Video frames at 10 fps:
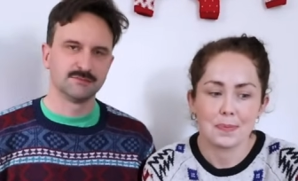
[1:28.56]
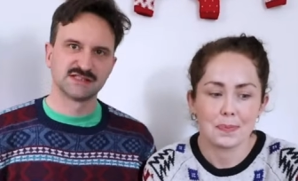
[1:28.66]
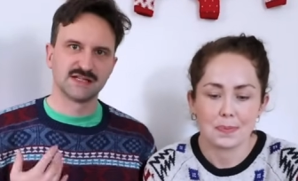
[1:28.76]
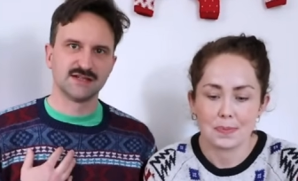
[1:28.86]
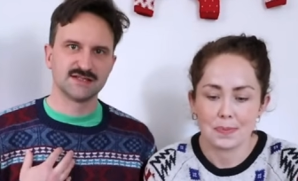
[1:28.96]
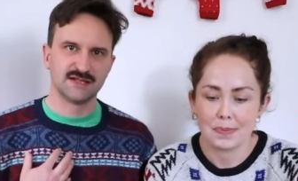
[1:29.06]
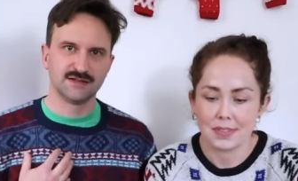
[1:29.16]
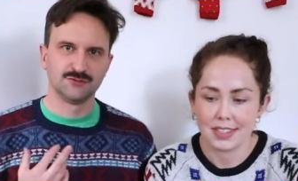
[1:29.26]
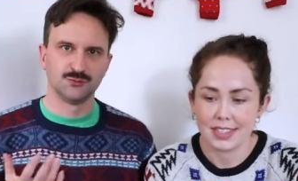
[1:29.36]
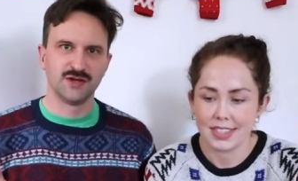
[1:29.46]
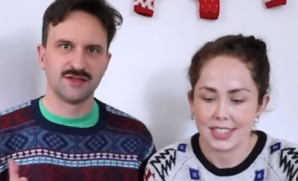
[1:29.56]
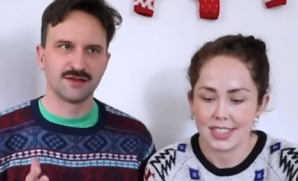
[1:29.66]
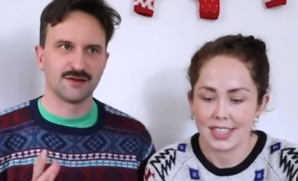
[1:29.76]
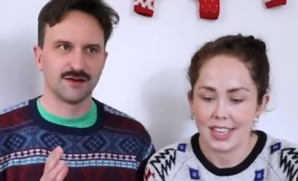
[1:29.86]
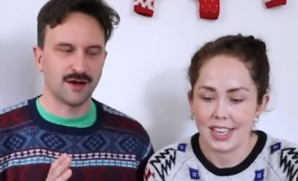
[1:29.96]
Speaker 1: I'm starting with
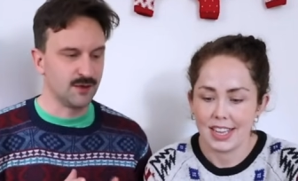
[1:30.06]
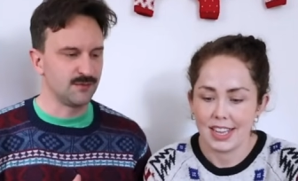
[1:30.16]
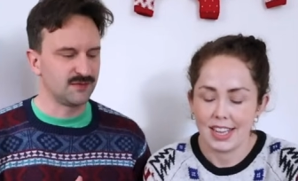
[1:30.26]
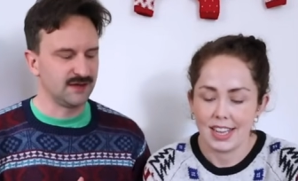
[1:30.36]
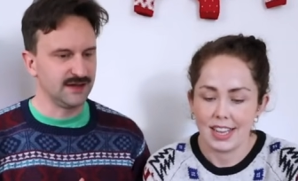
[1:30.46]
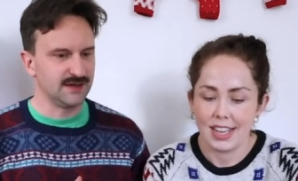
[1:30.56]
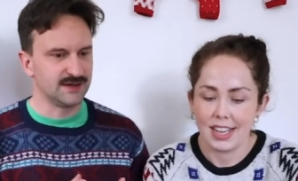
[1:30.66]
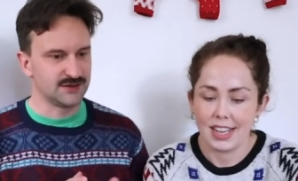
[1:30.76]
hopefully a